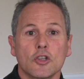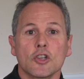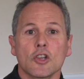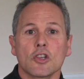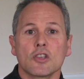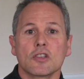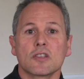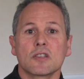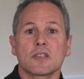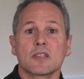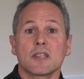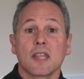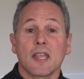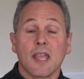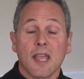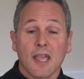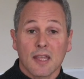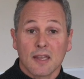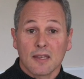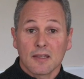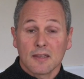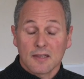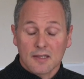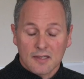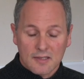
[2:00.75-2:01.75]
just,
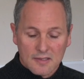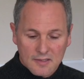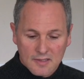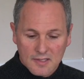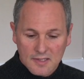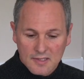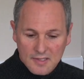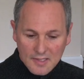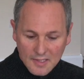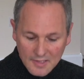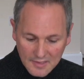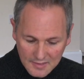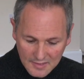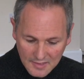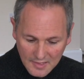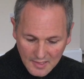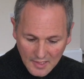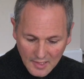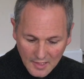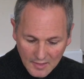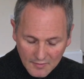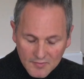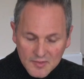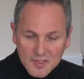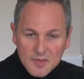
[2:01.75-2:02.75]
again, this idea
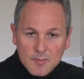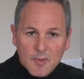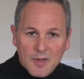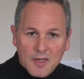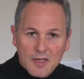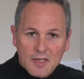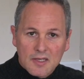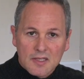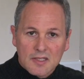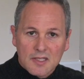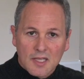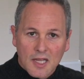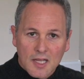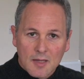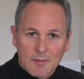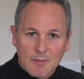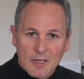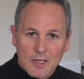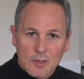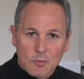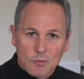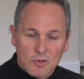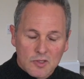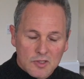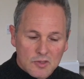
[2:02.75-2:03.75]
of spending time
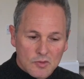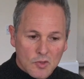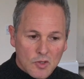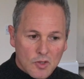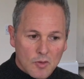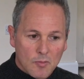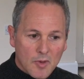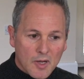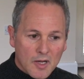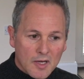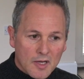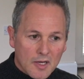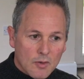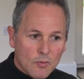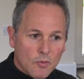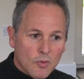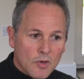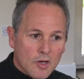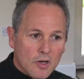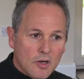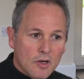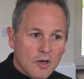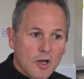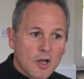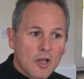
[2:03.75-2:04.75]
inwards with your body,
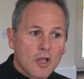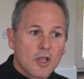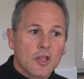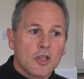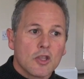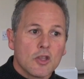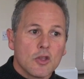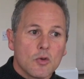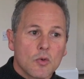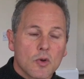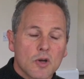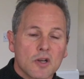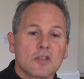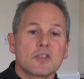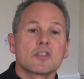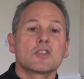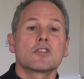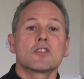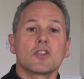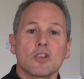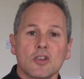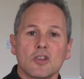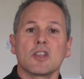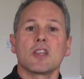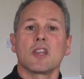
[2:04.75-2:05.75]
where you are
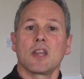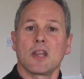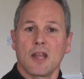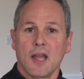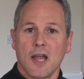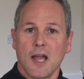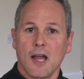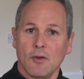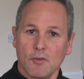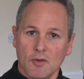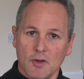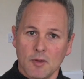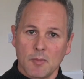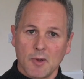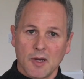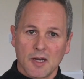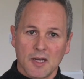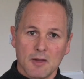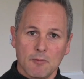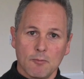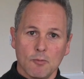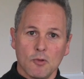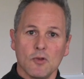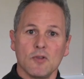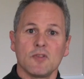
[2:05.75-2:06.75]
studying how your body
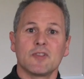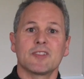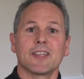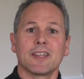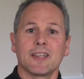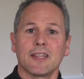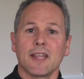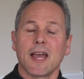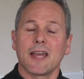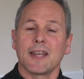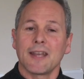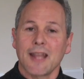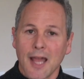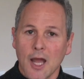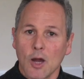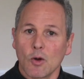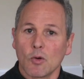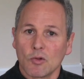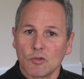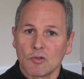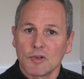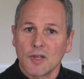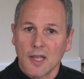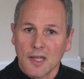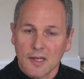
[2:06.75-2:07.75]
moves and how it
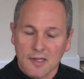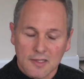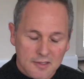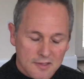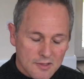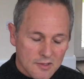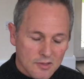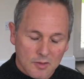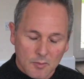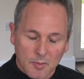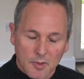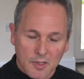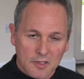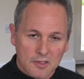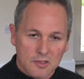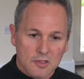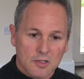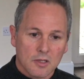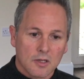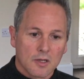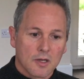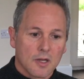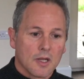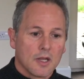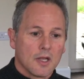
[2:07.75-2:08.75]
reacts to the posture.
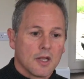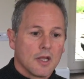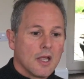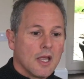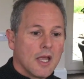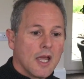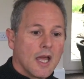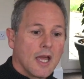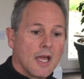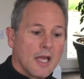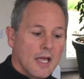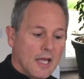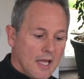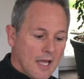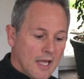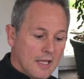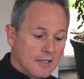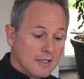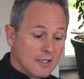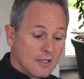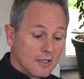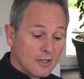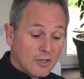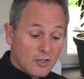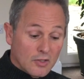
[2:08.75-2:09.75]
And
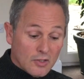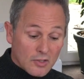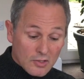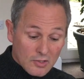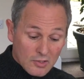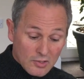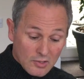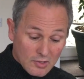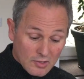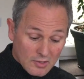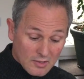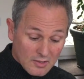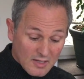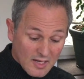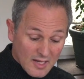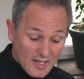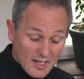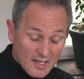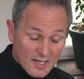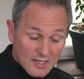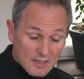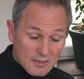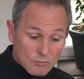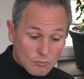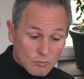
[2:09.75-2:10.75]
then third,
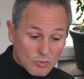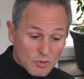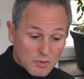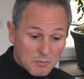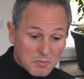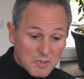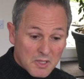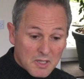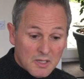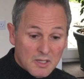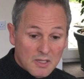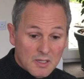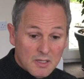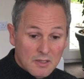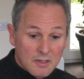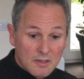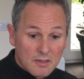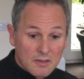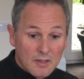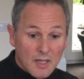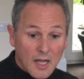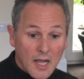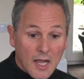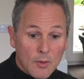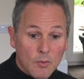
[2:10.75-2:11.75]
again, would be,
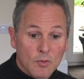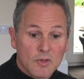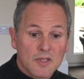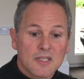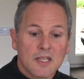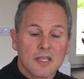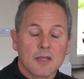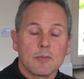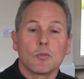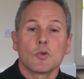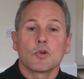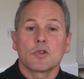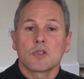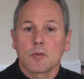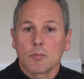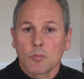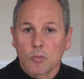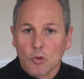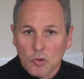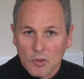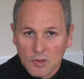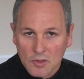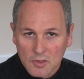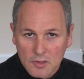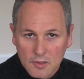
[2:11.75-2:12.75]
I would say, the most
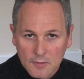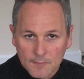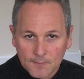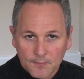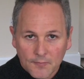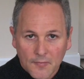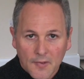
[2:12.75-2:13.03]
important,